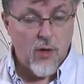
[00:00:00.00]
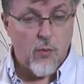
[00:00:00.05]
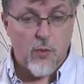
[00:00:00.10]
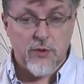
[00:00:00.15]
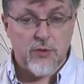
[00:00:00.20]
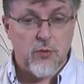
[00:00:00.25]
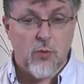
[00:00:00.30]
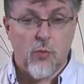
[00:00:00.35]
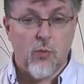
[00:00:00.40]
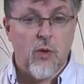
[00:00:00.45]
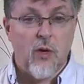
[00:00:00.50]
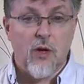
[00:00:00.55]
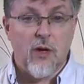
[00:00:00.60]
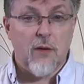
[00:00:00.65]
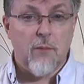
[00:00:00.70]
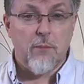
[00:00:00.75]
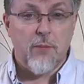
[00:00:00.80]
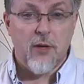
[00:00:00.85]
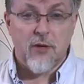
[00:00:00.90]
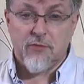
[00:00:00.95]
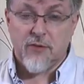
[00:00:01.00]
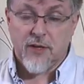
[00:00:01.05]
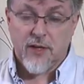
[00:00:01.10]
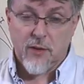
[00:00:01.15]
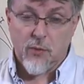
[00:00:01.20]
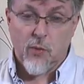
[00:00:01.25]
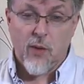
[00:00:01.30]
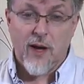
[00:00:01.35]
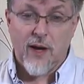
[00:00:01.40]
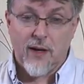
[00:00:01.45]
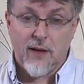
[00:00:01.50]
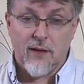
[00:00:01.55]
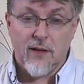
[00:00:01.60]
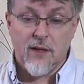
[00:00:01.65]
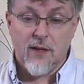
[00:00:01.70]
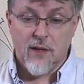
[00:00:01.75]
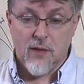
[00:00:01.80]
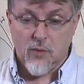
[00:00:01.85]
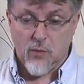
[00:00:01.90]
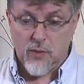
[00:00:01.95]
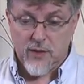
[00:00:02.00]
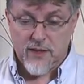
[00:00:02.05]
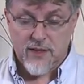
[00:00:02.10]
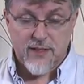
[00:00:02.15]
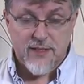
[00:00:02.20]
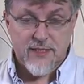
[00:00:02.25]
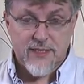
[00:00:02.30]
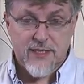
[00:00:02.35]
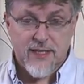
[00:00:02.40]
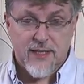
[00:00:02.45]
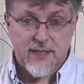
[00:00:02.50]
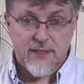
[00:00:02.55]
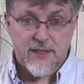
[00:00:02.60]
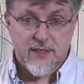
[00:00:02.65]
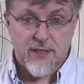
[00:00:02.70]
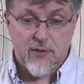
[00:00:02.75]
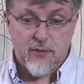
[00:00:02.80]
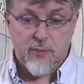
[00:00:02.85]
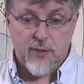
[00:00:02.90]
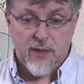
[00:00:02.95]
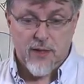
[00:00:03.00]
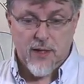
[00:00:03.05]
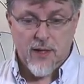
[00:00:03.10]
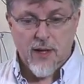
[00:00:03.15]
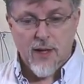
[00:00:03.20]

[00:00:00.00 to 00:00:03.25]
which will work perfectly well with this telescope.